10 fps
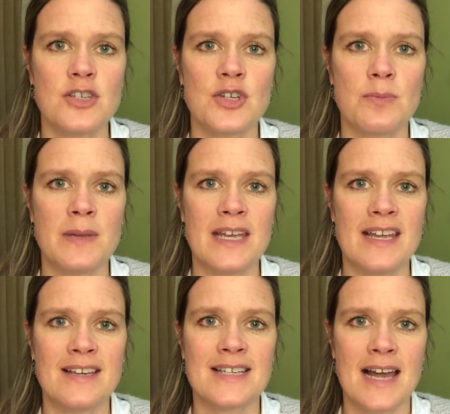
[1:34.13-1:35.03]
to
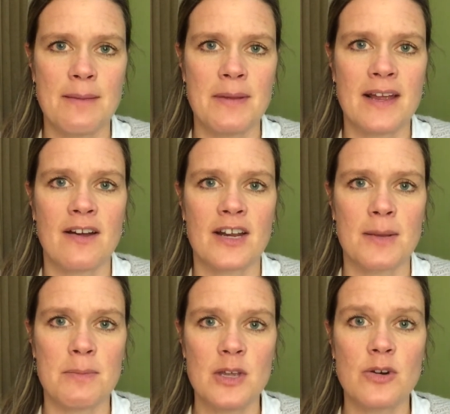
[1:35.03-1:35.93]
be typing on a
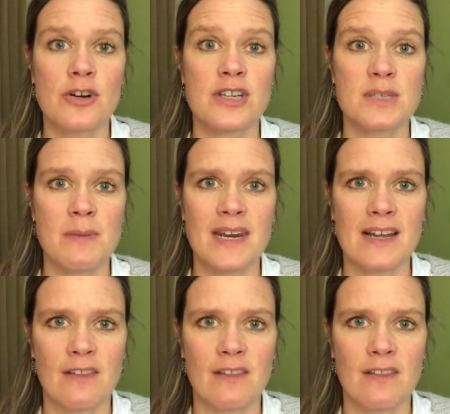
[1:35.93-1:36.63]
computer and spending